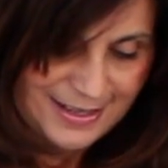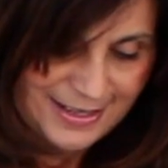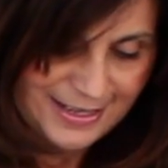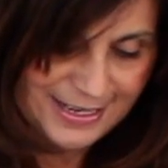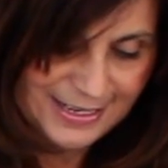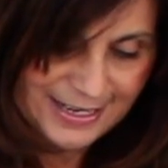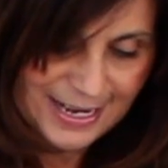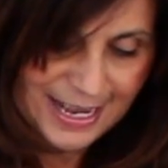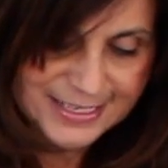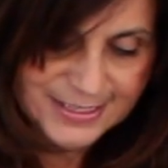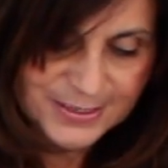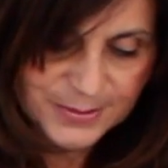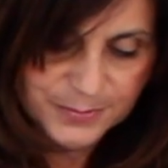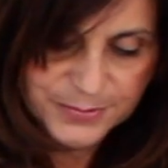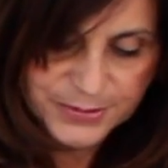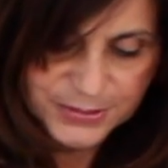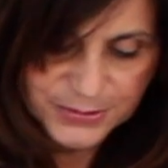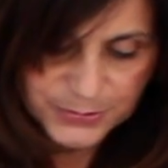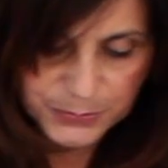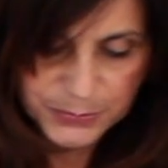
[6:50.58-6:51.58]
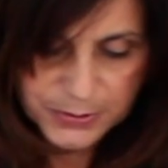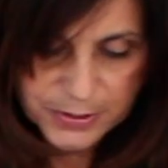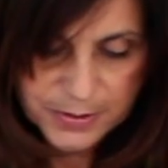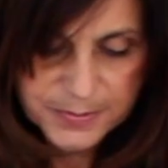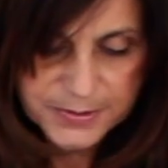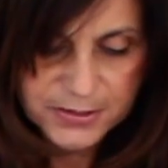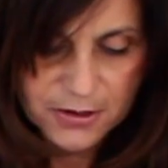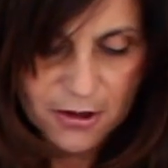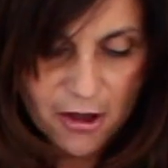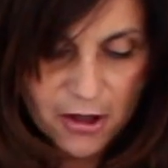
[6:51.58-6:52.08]
It has
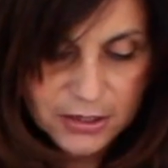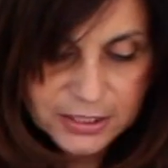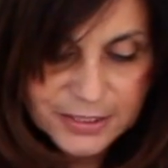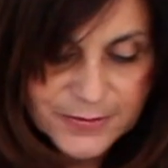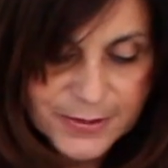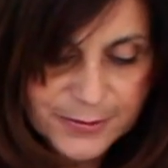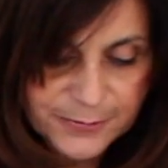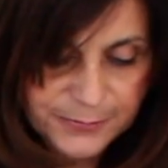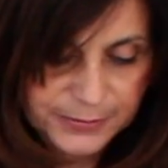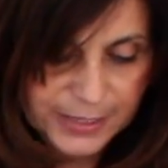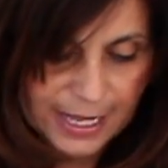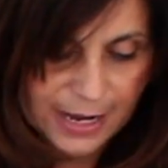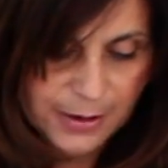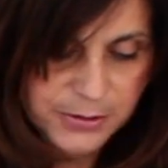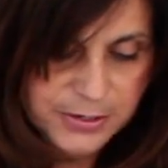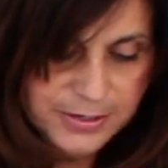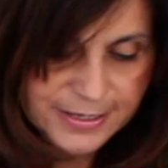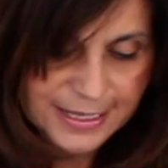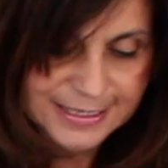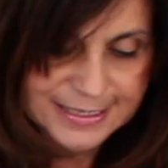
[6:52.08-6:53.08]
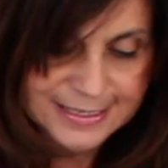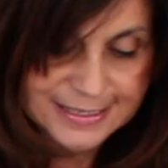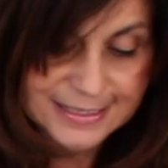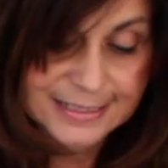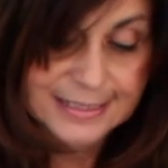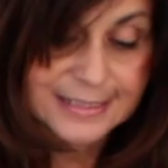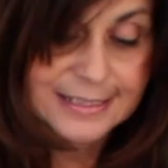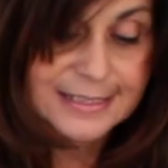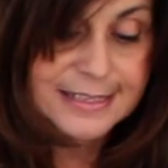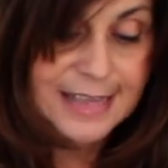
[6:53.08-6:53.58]
absorbed all of the flour. That is
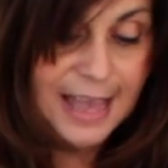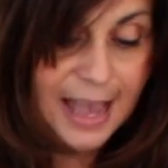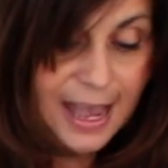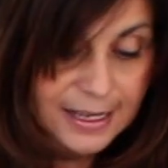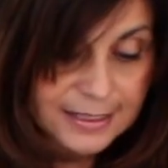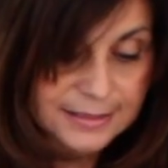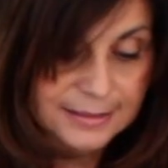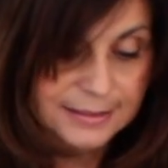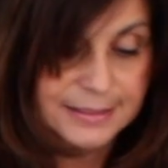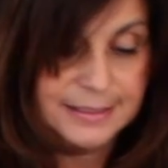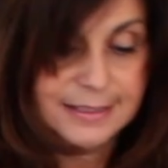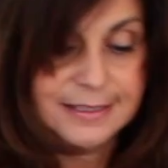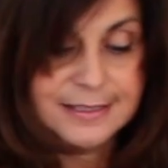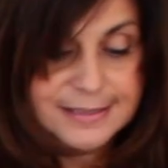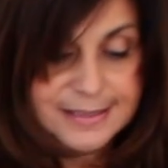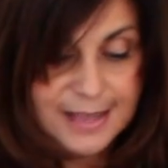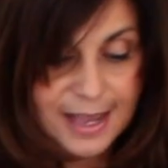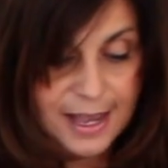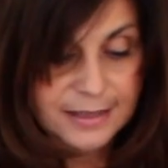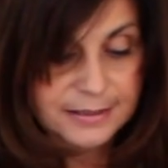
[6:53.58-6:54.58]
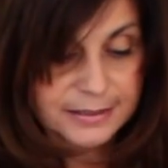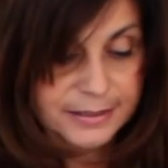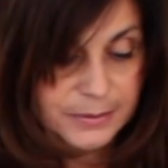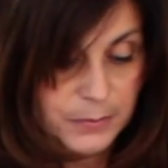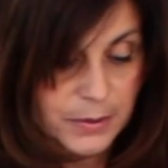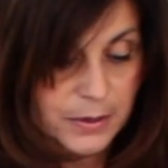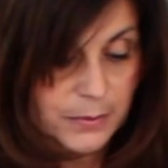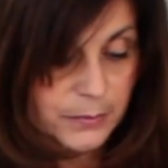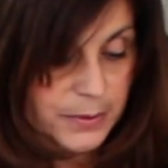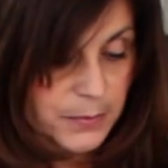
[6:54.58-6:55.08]
exactly
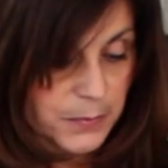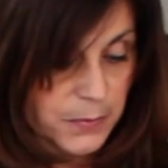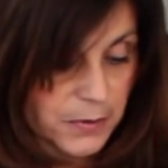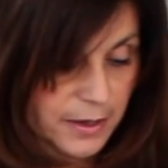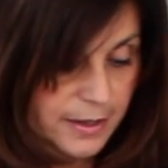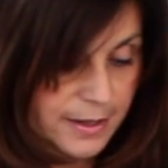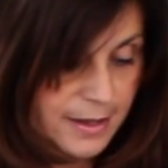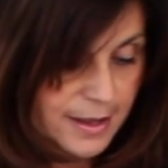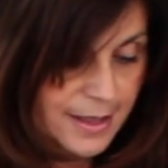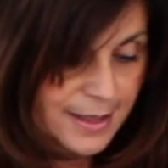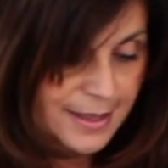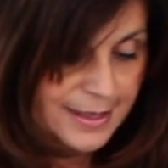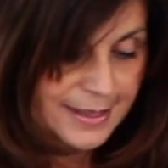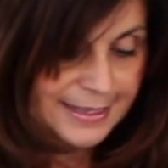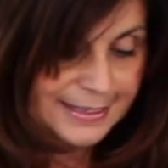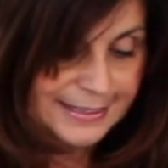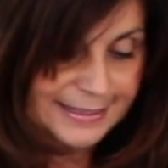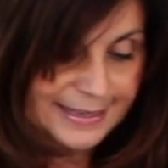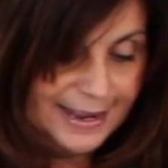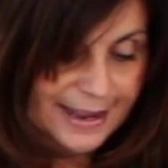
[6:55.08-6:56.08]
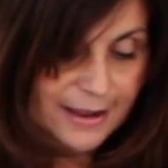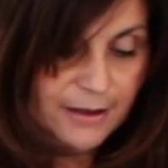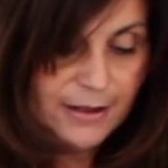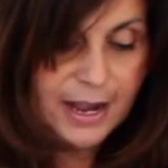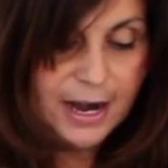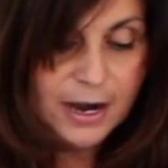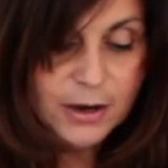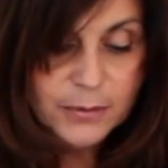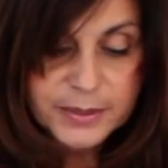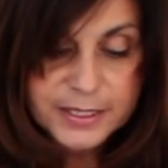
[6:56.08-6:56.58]
what we want. Now,
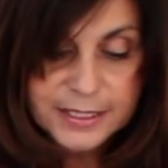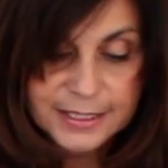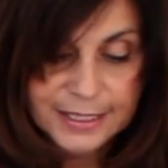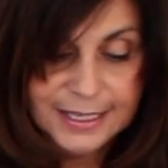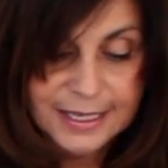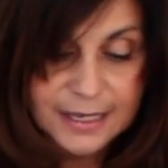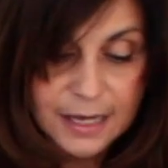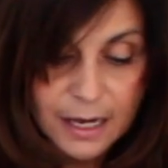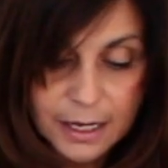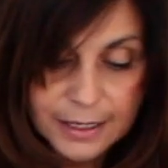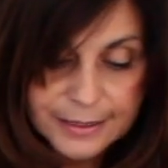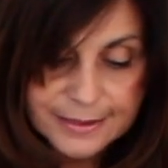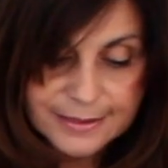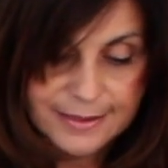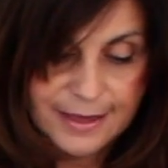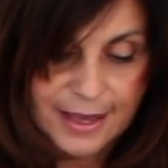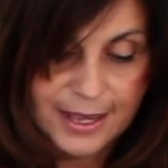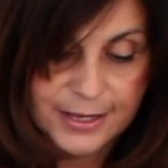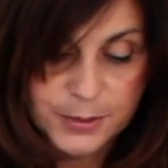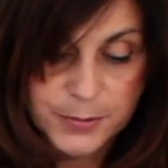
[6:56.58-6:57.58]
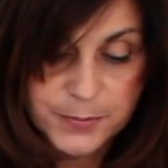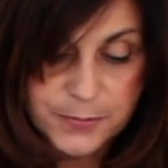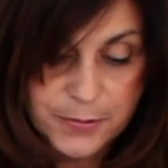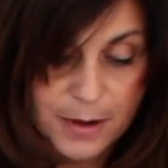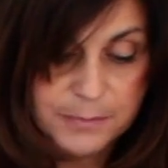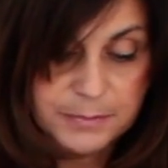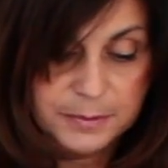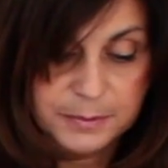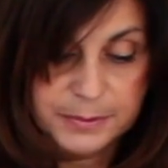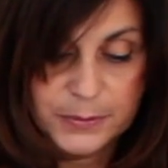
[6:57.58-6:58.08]
how are we gonna cut that? You're
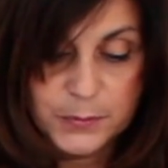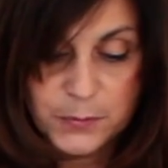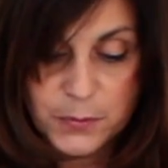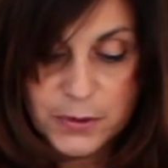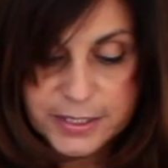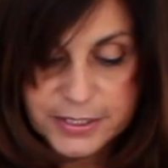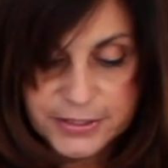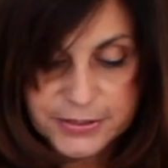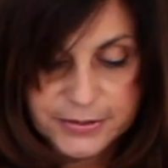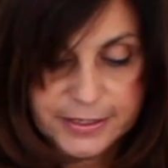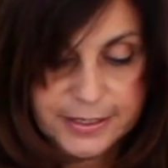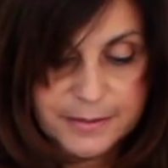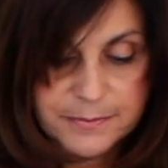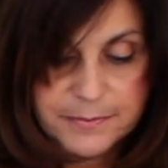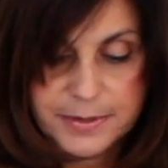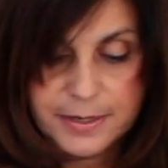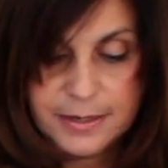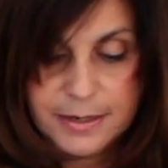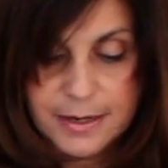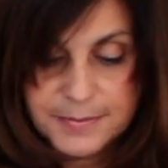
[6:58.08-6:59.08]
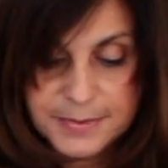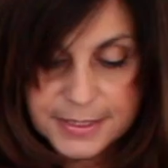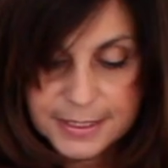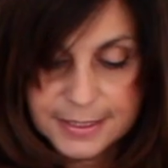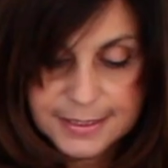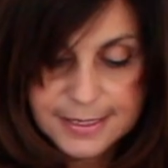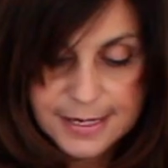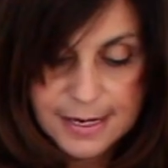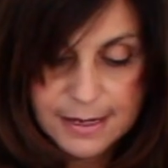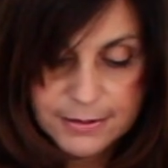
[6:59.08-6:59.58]
probably wondering, but I'm gonna
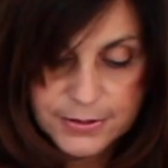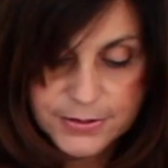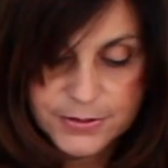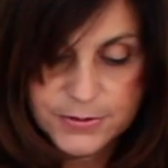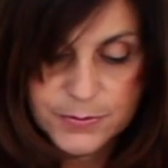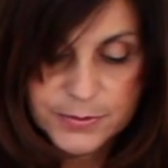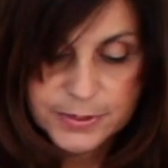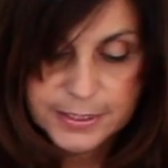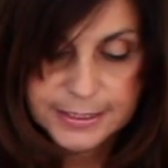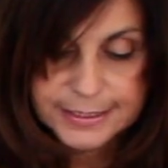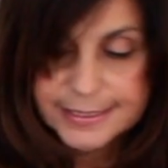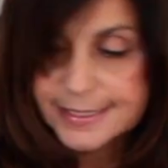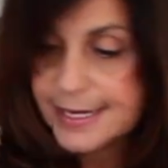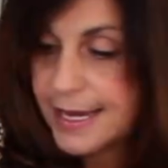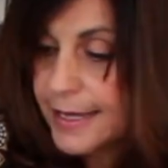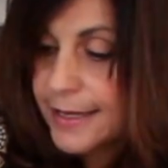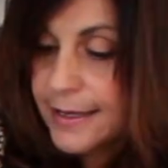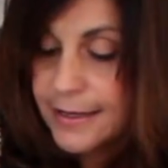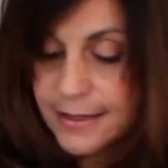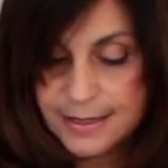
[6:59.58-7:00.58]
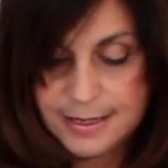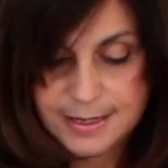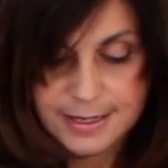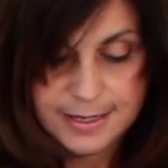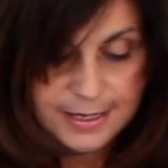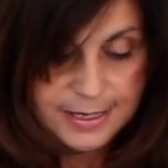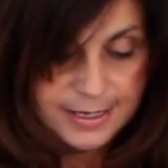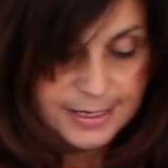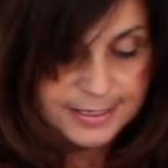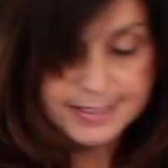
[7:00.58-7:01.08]
tell you, we're gonna take
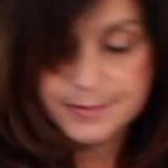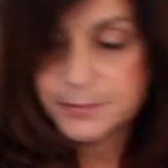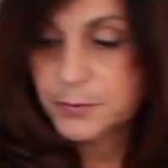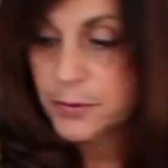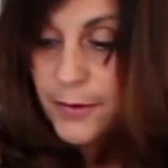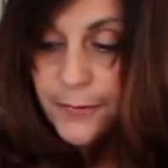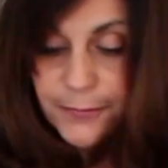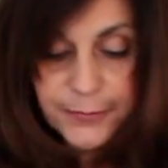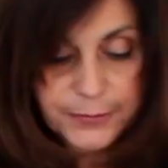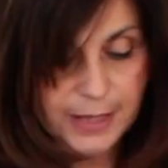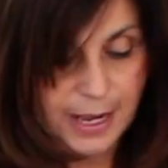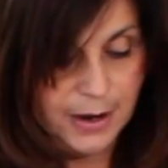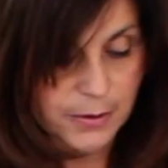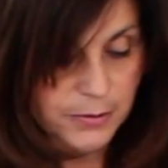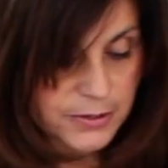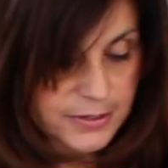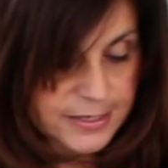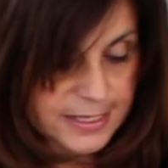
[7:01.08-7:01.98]
some more flour.